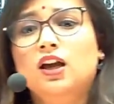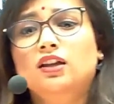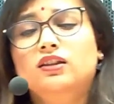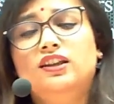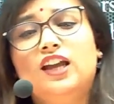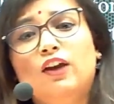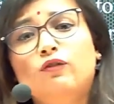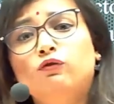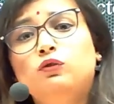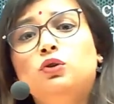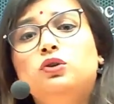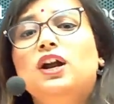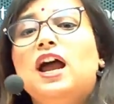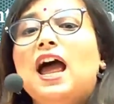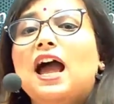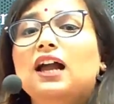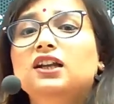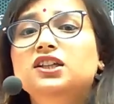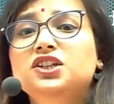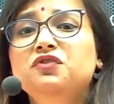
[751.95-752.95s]
Therefore,
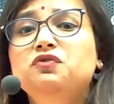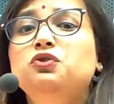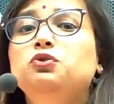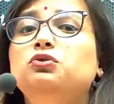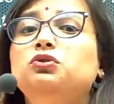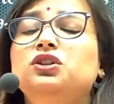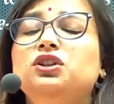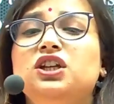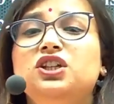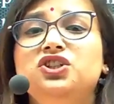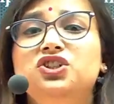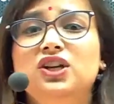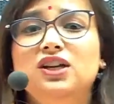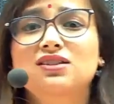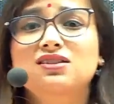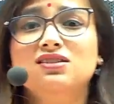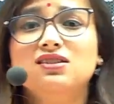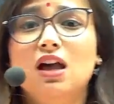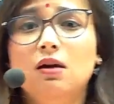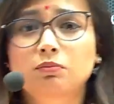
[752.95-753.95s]
active euthanasia is
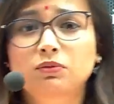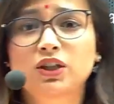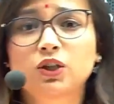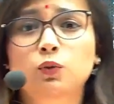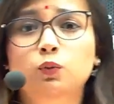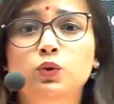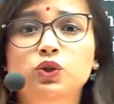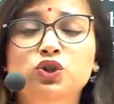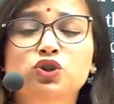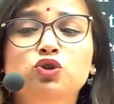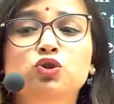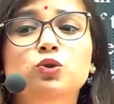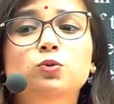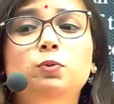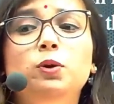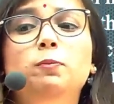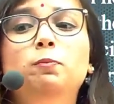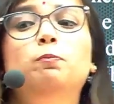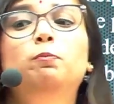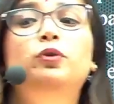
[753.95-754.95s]
something which should
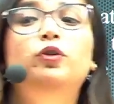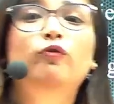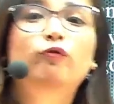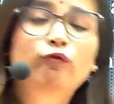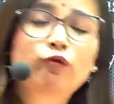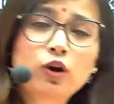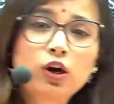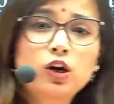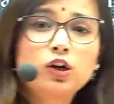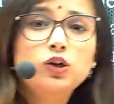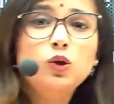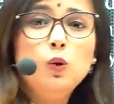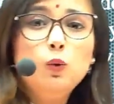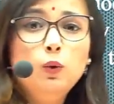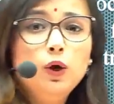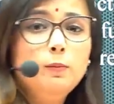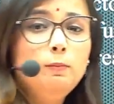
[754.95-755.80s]
be preferred over